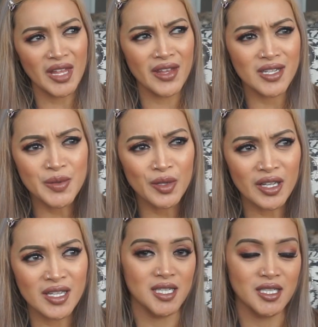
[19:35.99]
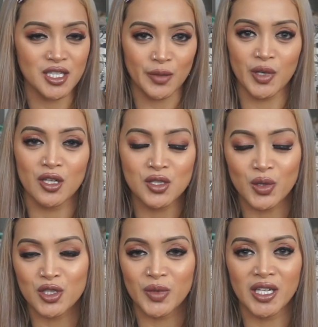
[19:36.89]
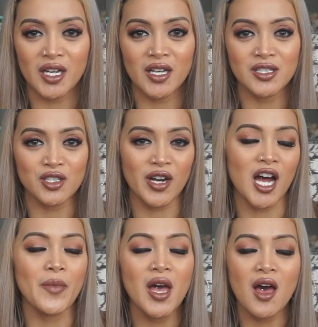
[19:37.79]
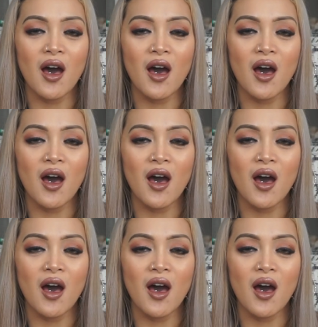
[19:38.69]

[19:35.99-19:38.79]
That is what it is. And check me out on social media, Instagram,